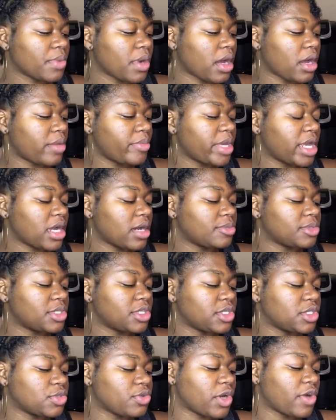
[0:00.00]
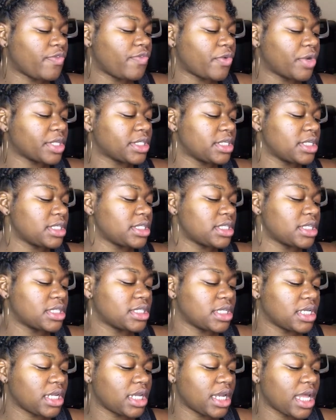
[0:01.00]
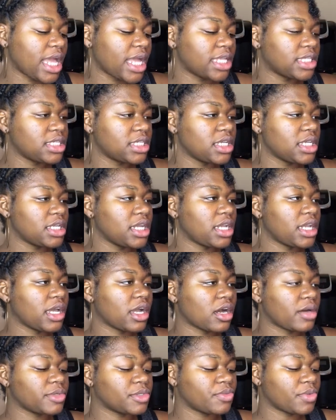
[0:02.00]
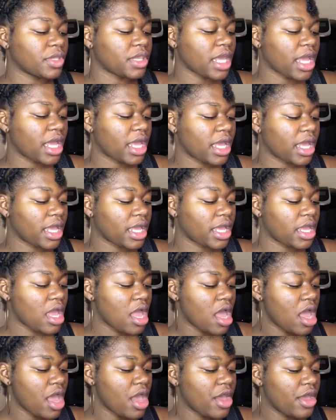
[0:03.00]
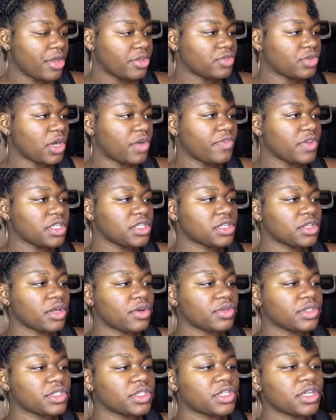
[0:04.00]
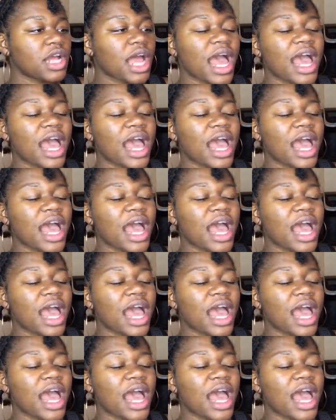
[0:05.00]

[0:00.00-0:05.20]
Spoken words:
It comes in a 12, 14, 16, and an 18, and it comes with a 12-inch closer.